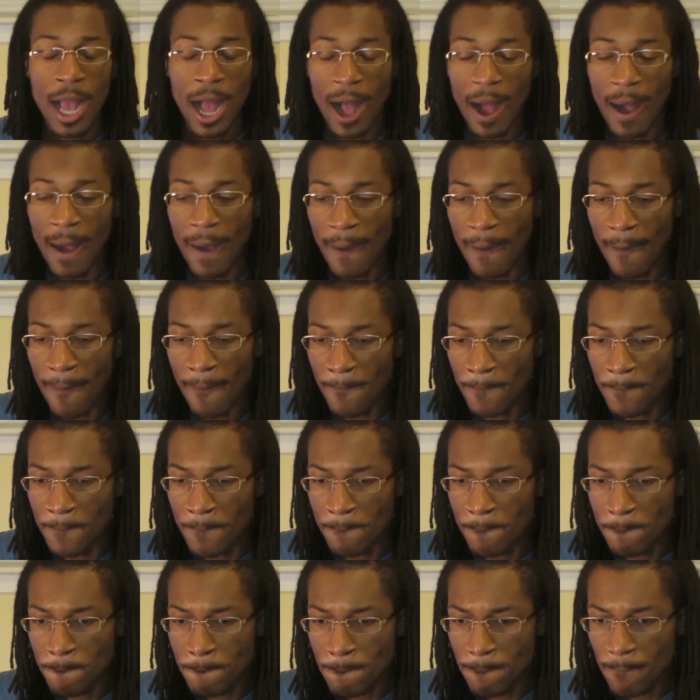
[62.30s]

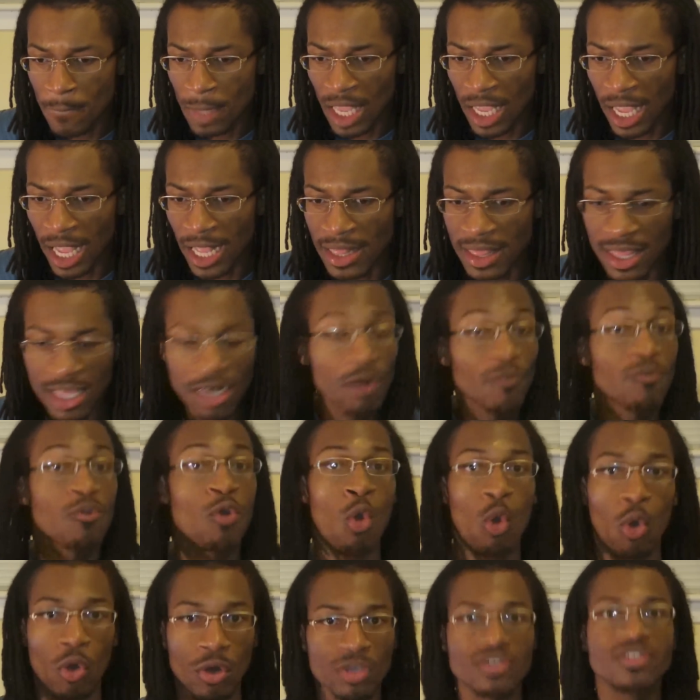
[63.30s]
and then of
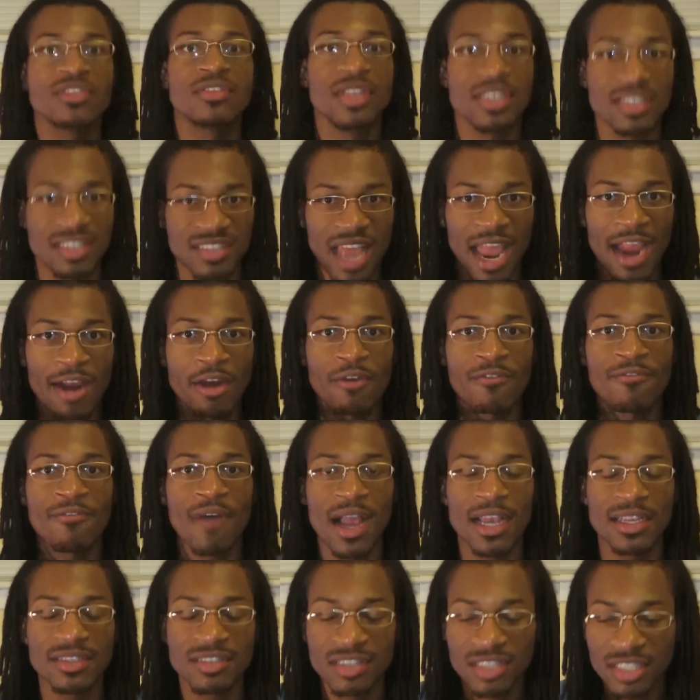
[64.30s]
course the
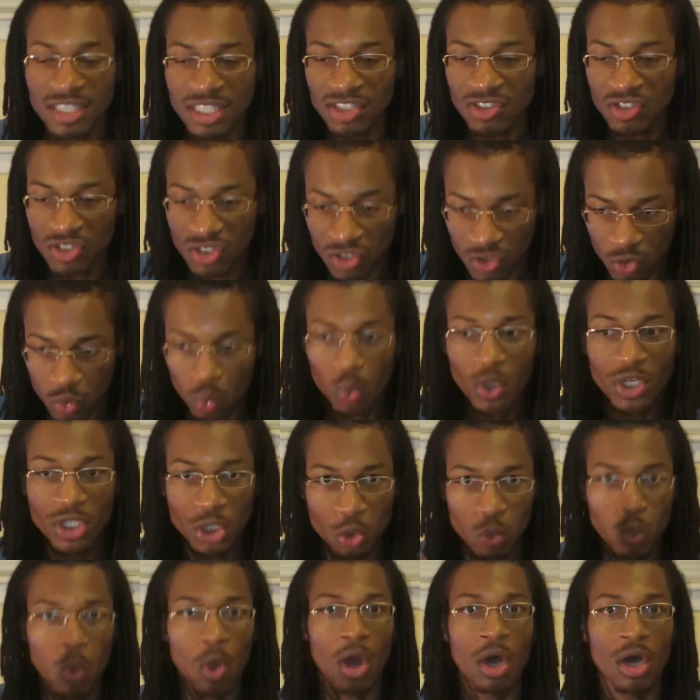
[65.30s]
sacrifices,
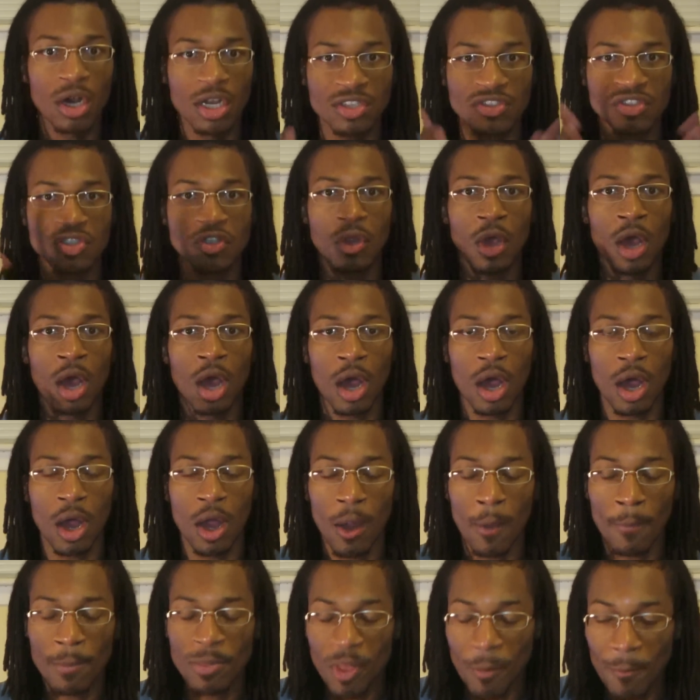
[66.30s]
which was
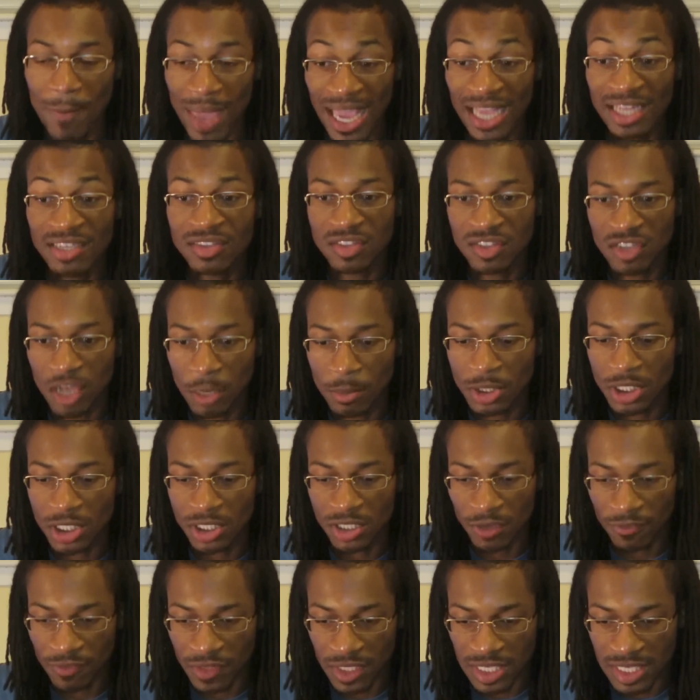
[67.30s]
the main
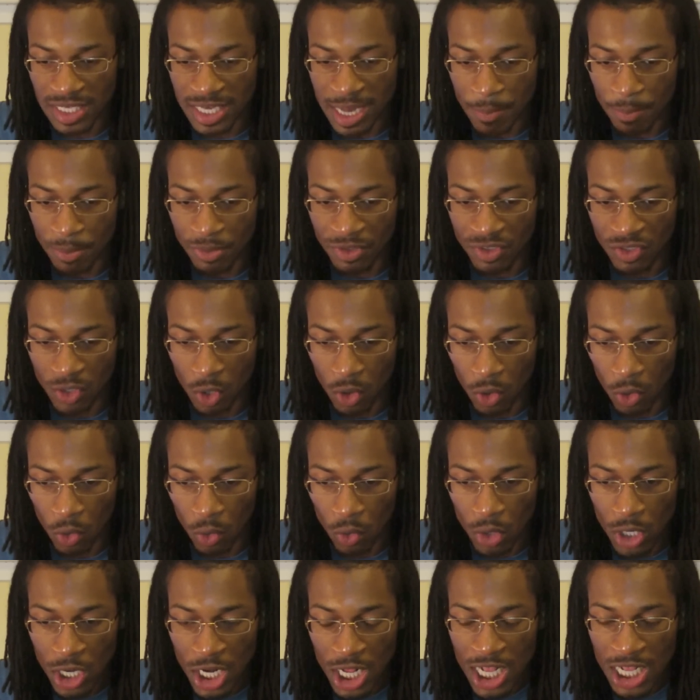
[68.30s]
subject of this
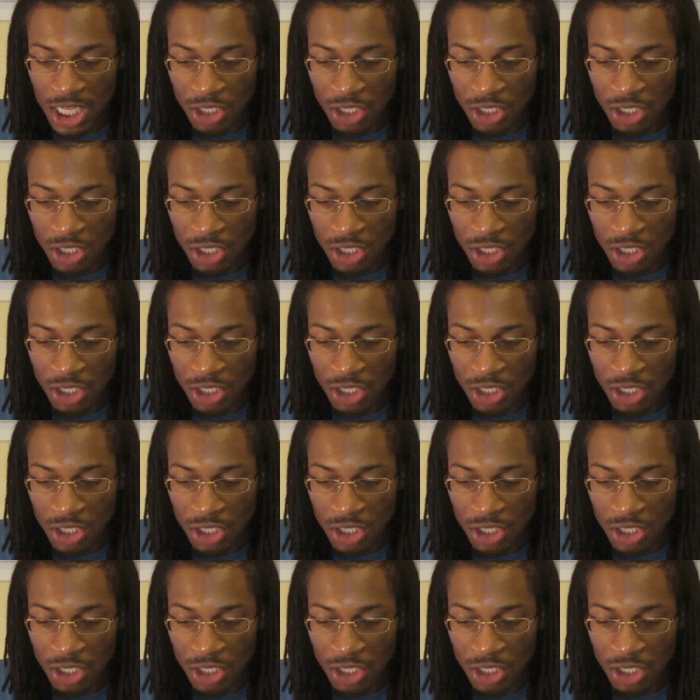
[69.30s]
episode.